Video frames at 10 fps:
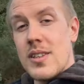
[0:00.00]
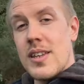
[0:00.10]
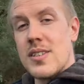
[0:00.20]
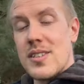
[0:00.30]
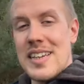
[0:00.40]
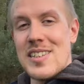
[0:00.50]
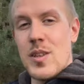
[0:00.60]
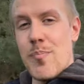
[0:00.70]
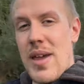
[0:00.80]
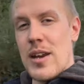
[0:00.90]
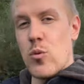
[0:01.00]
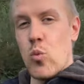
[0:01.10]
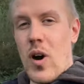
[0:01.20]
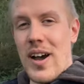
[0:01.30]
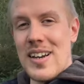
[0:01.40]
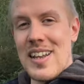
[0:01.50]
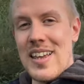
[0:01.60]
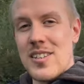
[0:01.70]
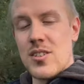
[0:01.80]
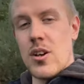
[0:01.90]
This is the main wide
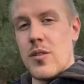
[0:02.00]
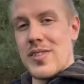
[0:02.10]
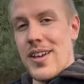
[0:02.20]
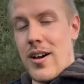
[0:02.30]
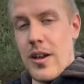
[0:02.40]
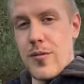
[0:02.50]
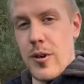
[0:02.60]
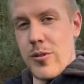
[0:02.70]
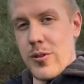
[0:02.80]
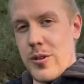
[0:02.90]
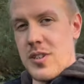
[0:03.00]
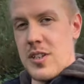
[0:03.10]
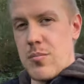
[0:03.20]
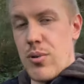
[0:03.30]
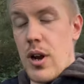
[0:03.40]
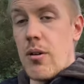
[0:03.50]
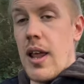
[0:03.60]
lens of the iPhone thirteen Pro